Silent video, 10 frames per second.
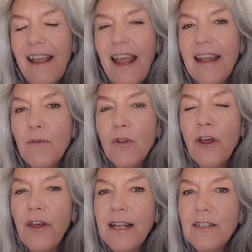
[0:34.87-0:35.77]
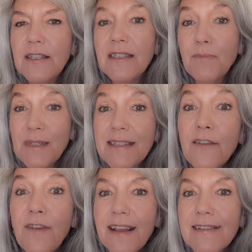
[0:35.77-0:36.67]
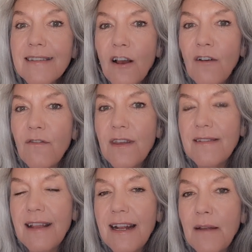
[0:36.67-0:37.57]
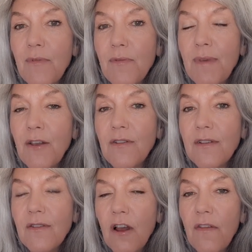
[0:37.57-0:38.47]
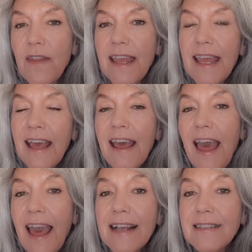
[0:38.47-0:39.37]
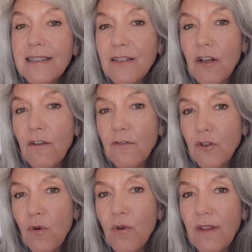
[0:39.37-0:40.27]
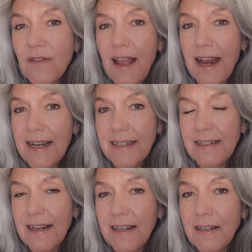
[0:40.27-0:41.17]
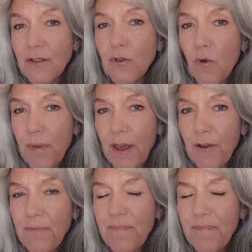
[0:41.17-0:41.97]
and then we'll go into the specifics of this eclipse because it's on the axis of Taurus and Scorpio.